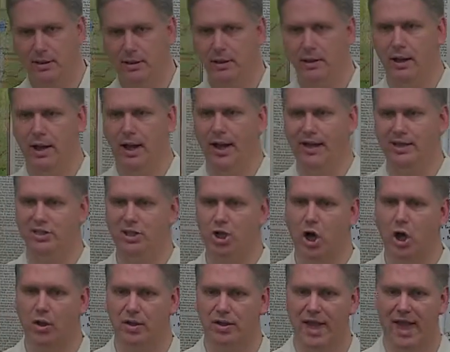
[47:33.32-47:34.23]
I
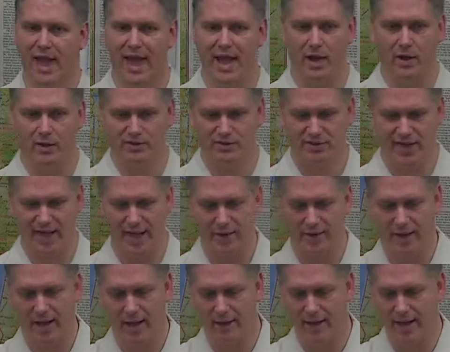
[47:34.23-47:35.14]
saw cows, cow,
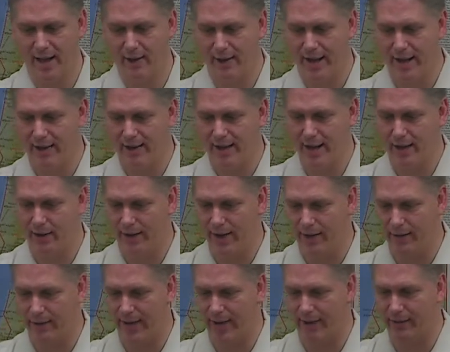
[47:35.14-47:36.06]
cow, cow, cow, cow, cow,
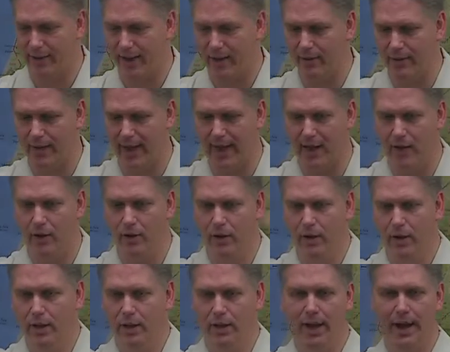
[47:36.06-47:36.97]
cow, cow, cow.
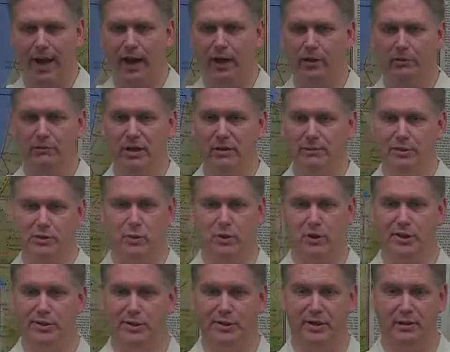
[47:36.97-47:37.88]
I don't know, maybe 20,
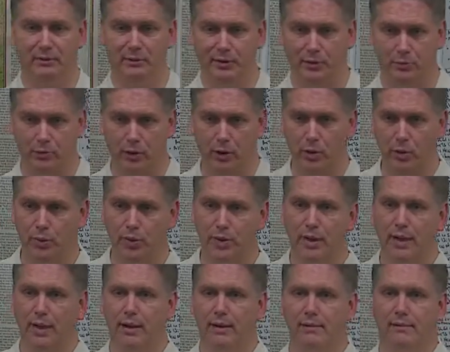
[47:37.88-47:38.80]
30 of them in the road.
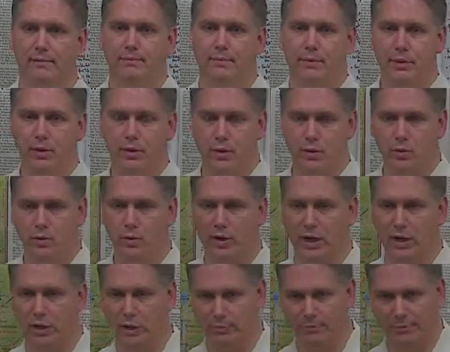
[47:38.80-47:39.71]
When I
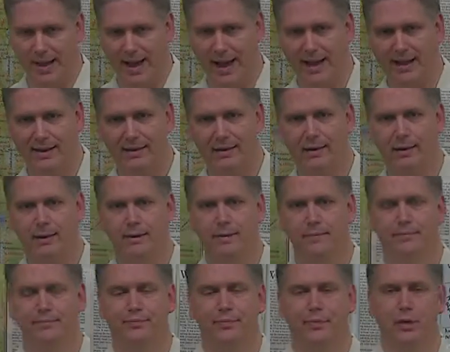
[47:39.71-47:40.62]
look back,
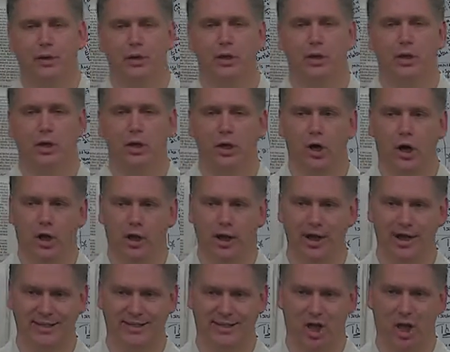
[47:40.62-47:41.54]
all I,
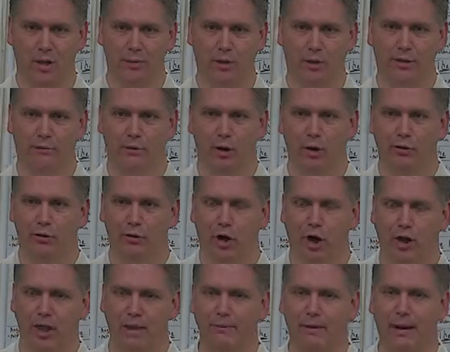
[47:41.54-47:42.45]
I saw them in the road.
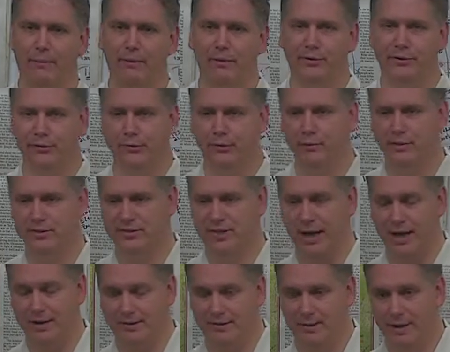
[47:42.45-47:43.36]
All I remember doing was
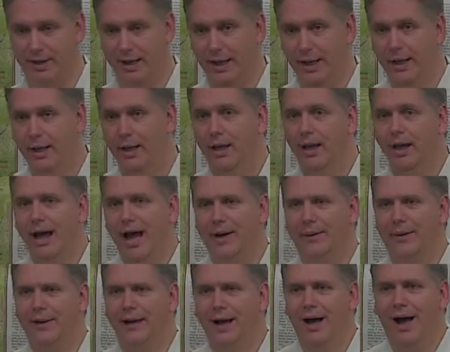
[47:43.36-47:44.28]
I was like, I
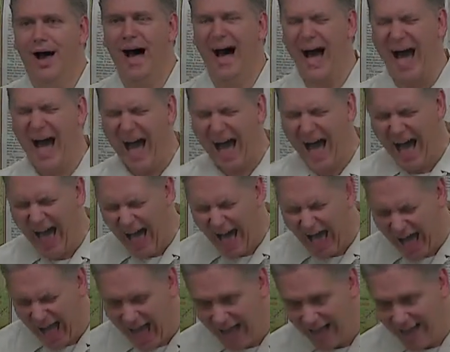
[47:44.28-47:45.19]
went,
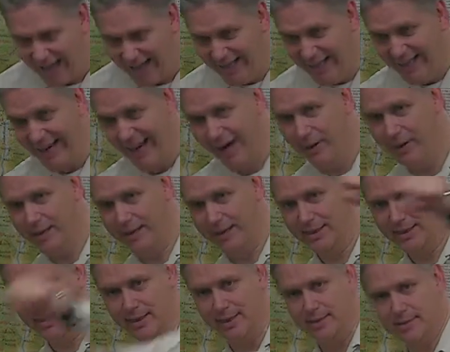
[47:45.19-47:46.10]
ah, and I went like
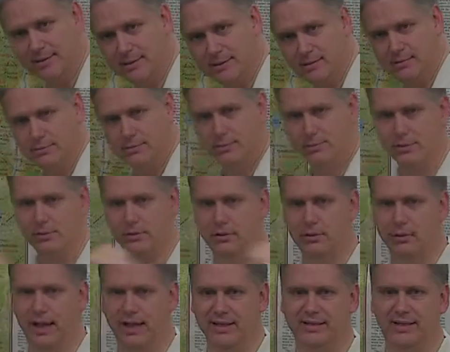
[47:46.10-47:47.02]
this.
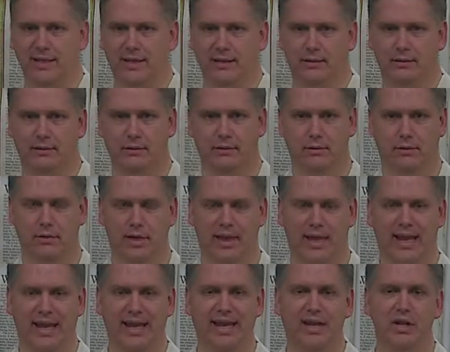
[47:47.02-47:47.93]
That's it. And
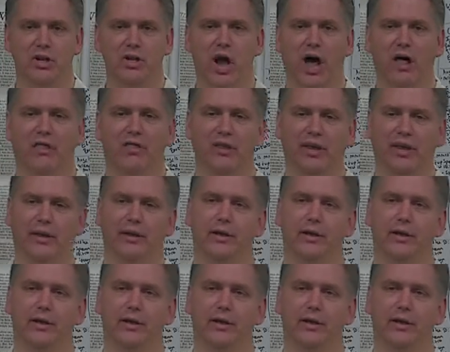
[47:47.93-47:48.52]
I hit nothing.